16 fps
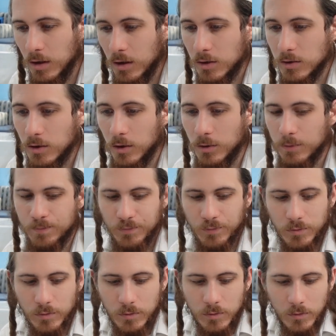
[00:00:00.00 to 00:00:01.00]
So
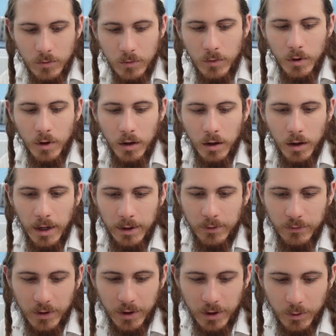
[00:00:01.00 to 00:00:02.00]
I
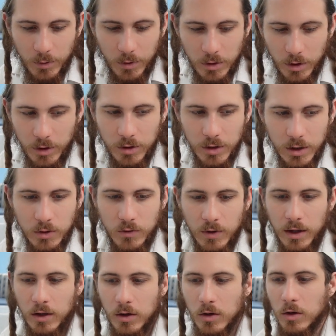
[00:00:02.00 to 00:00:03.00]
figured we'll learn
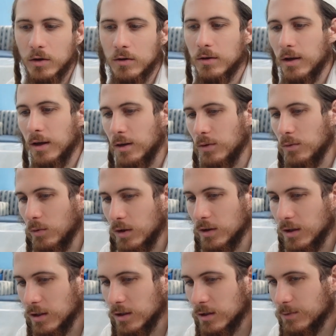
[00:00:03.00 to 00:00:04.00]
Likutei Halachot, and one
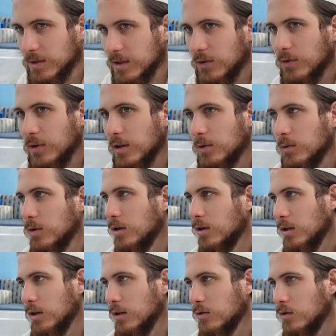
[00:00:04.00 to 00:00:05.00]
thing specifically we'll
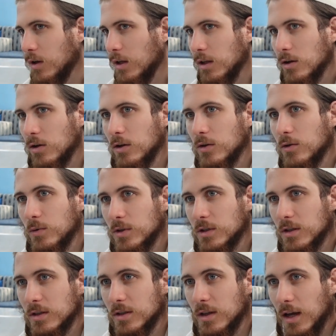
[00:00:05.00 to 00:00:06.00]
learn Likutei Halachot, which
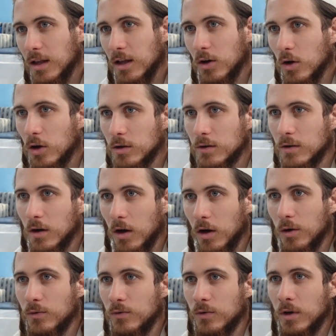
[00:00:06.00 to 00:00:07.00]
is the Halachot
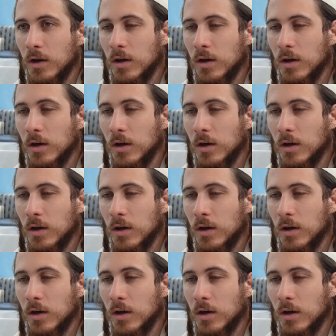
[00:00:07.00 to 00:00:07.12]
of